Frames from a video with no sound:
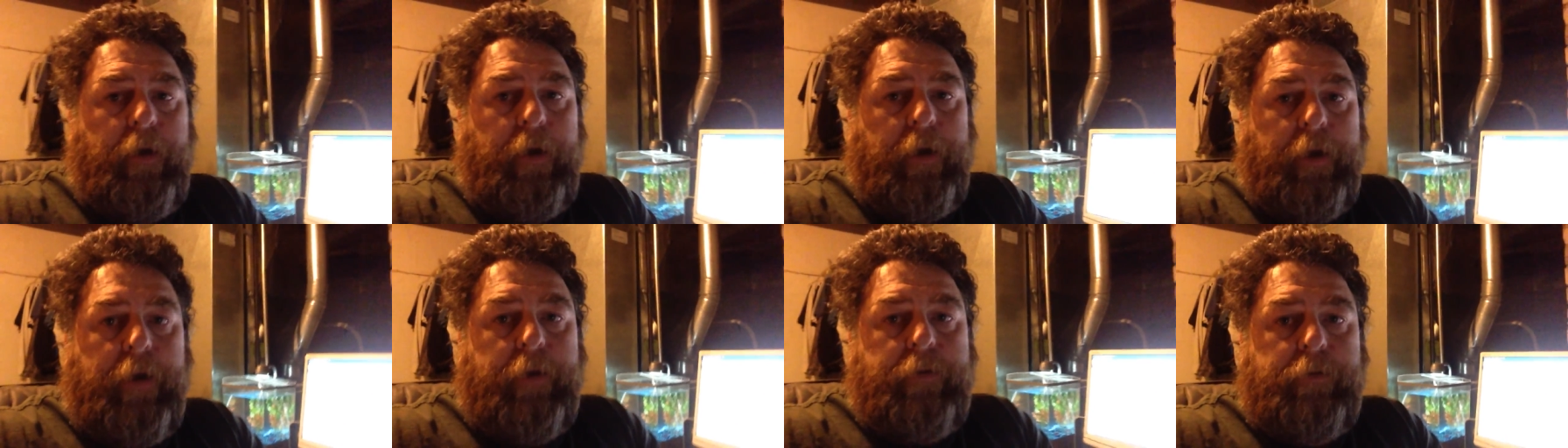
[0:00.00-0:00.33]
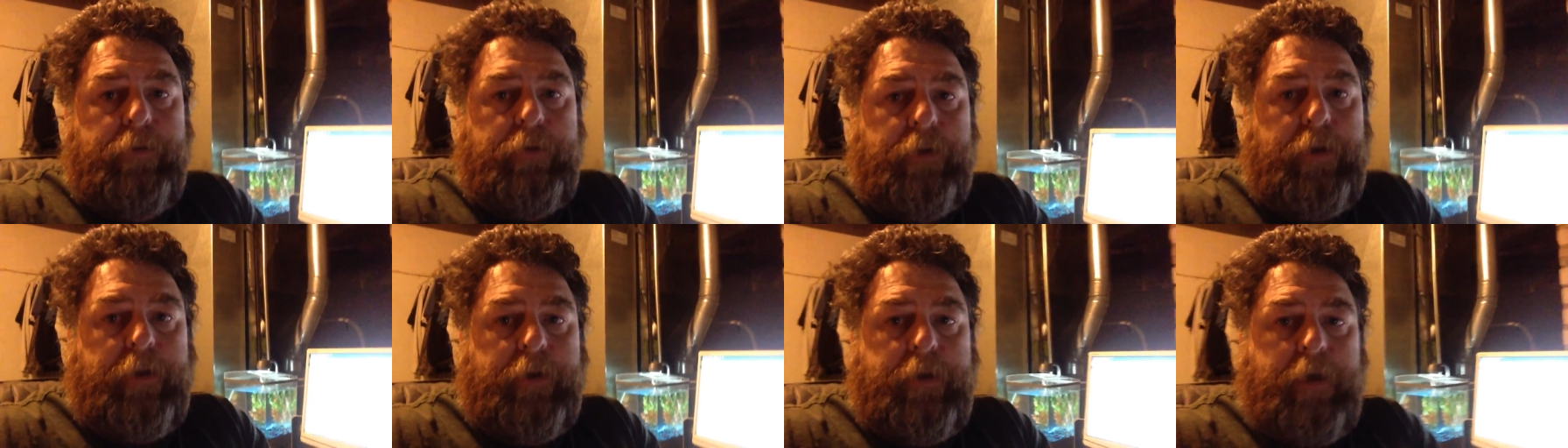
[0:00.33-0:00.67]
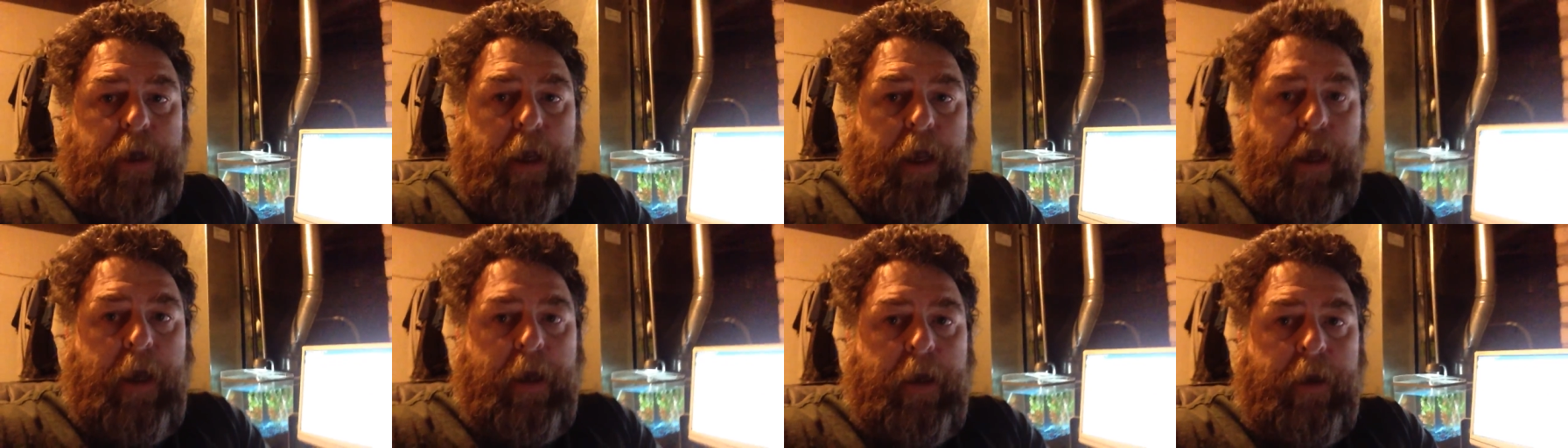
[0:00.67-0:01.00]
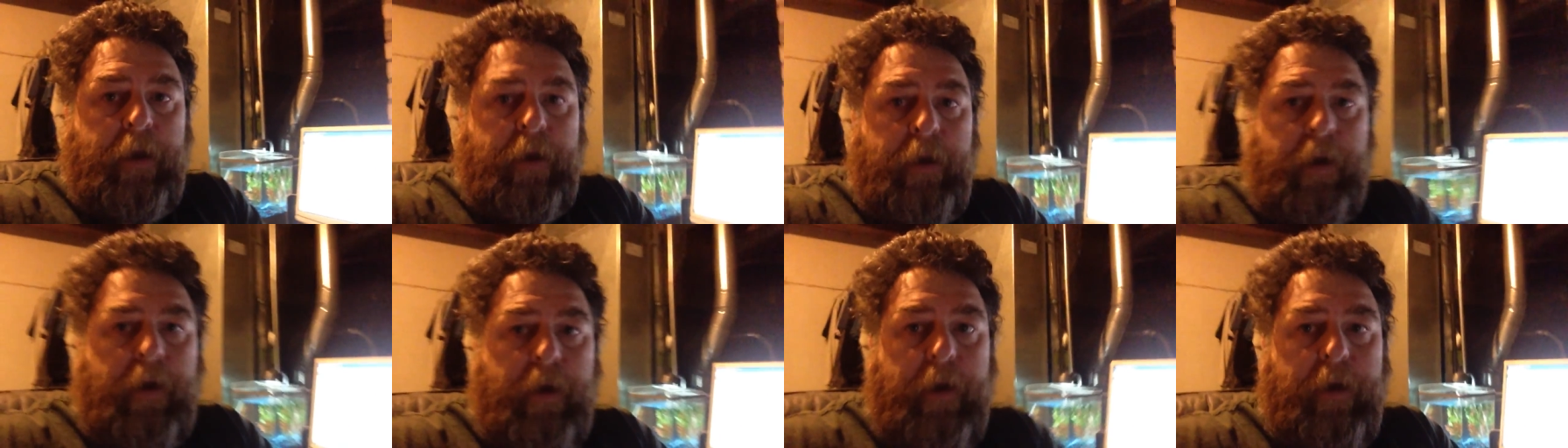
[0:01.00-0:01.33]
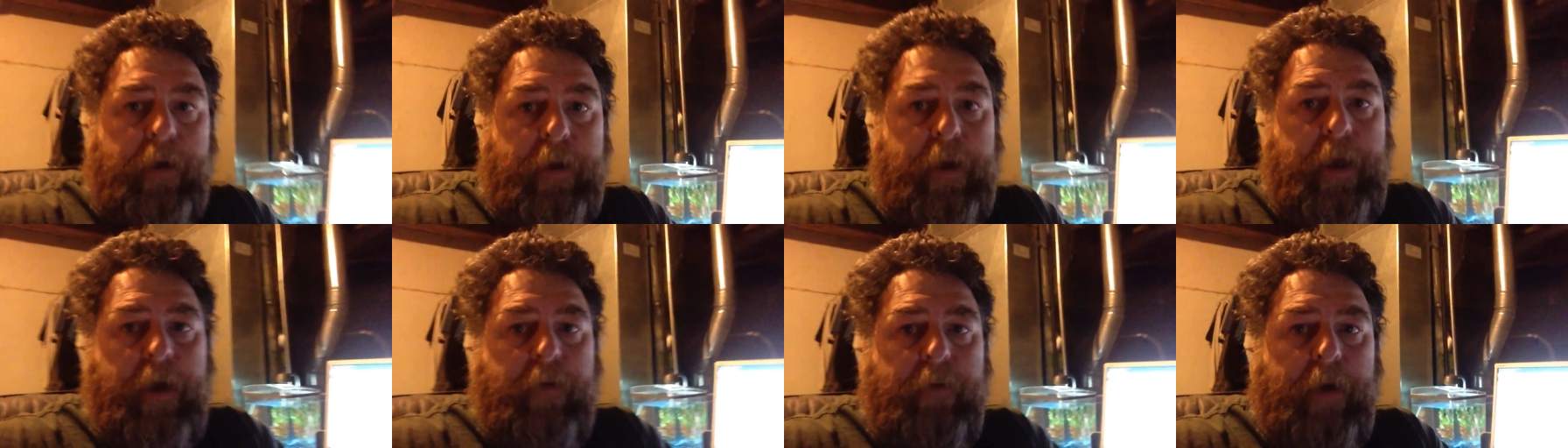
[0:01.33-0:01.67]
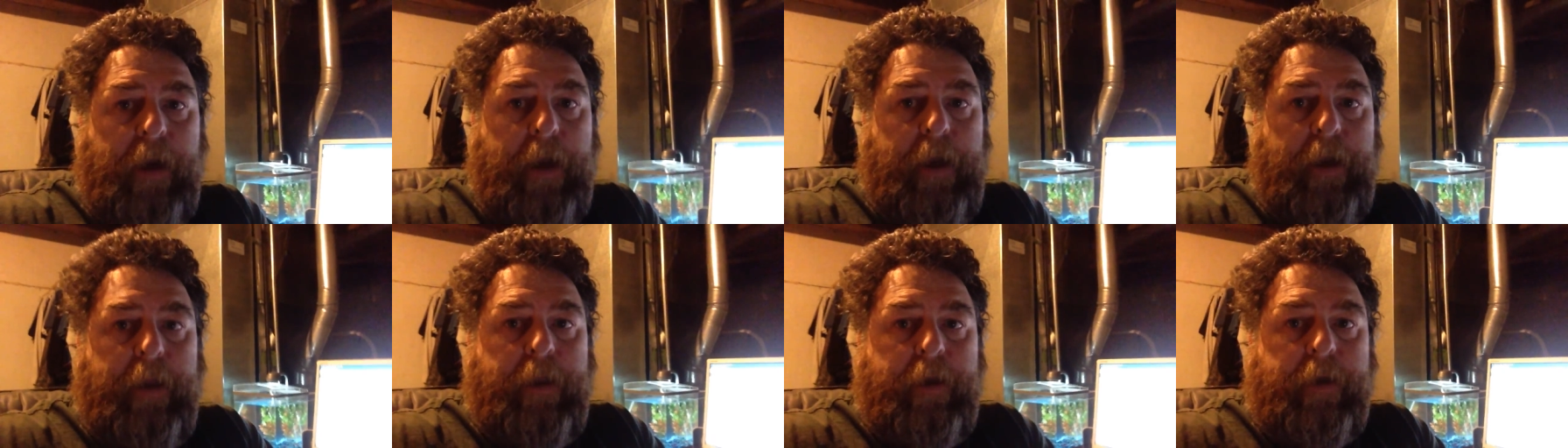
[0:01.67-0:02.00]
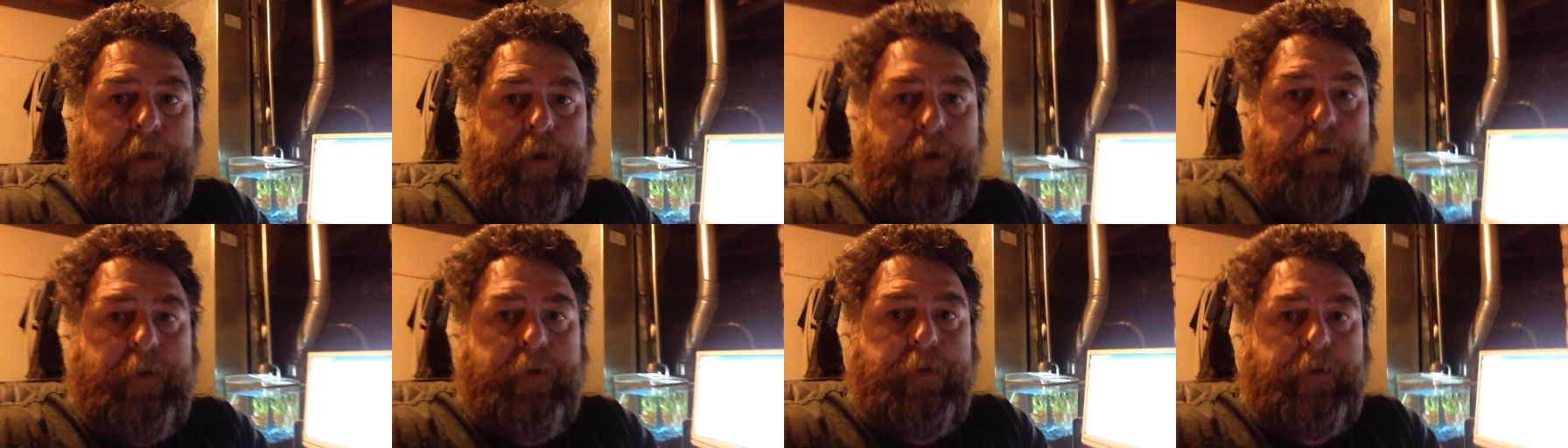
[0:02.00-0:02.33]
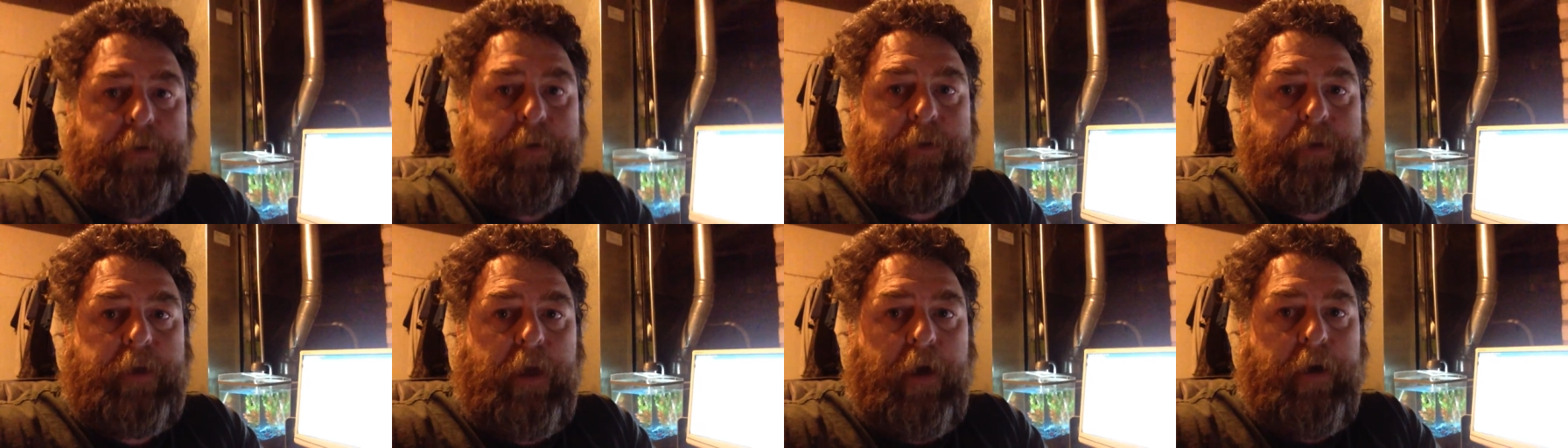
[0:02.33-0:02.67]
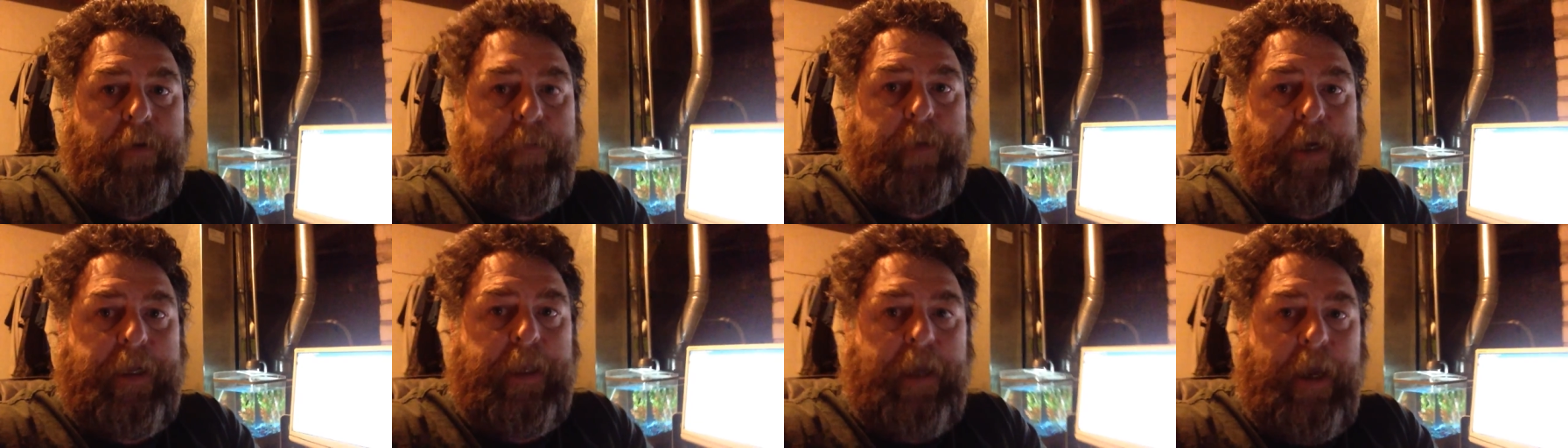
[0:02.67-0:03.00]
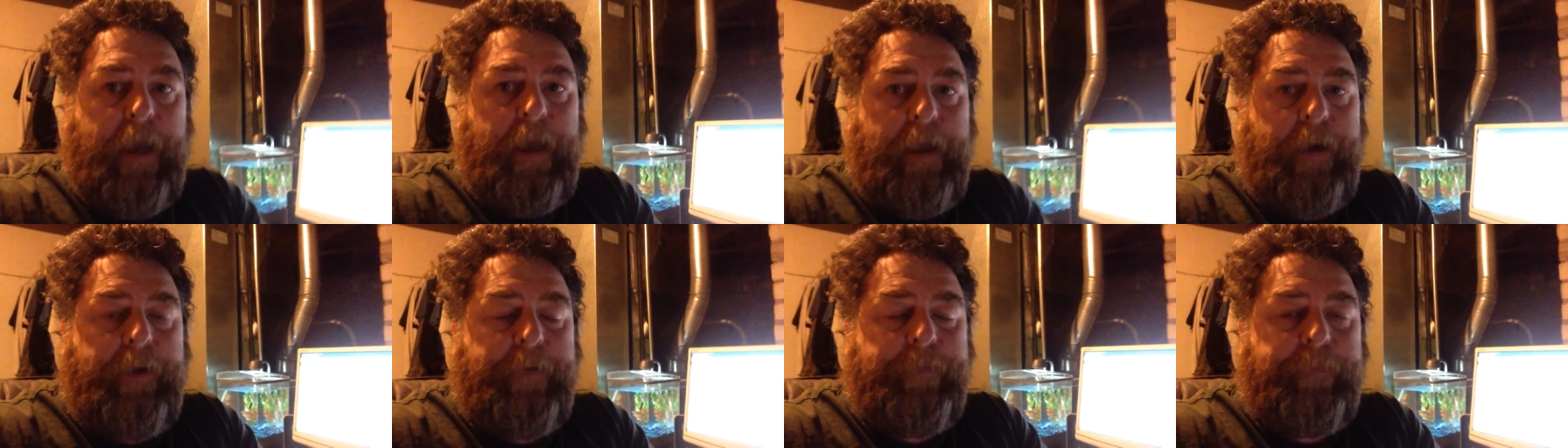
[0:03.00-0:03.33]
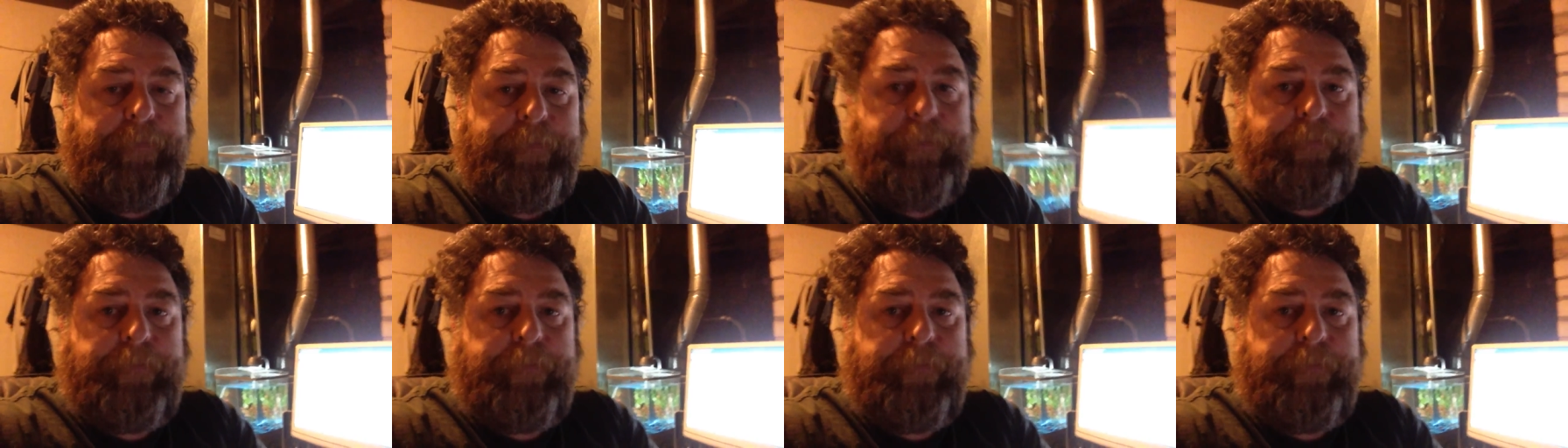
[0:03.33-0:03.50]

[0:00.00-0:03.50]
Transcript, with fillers: and just uh, get ready to start my day